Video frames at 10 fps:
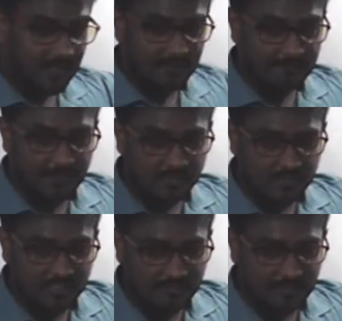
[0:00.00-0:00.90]
only
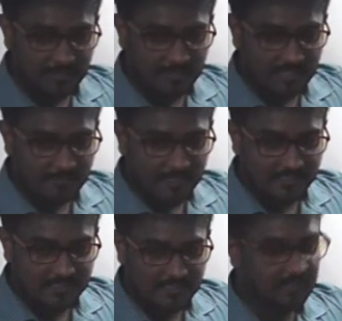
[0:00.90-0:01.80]
function available in
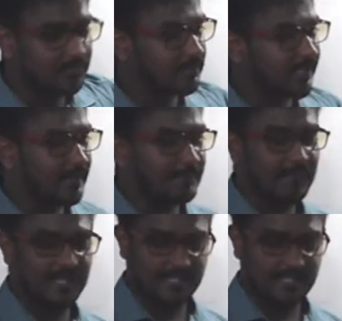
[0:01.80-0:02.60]
Pascal? No, there are